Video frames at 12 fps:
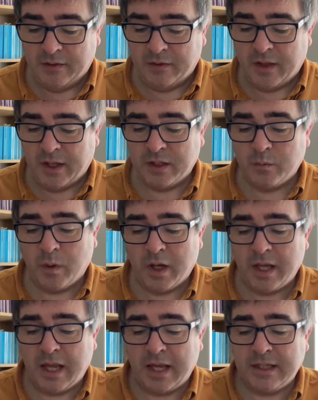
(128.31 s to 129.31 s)
That is
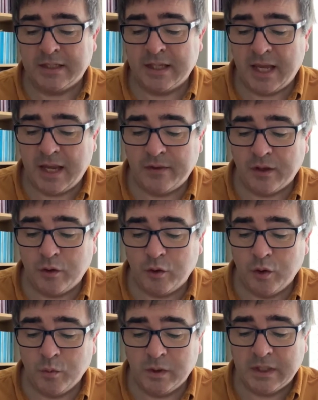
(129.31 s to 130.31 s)
why I say that
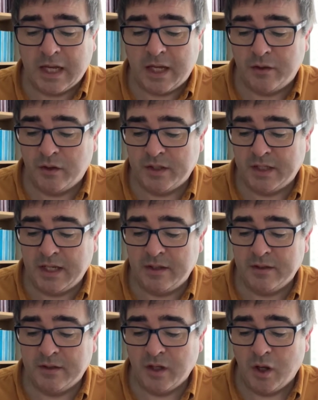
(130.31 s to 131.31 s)
you will die in your
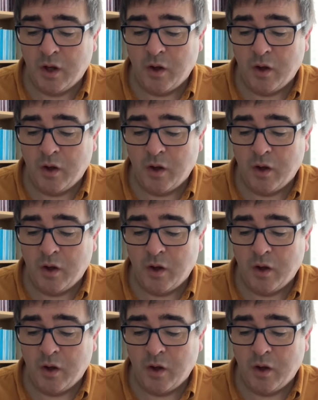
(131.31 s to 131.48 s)
sins,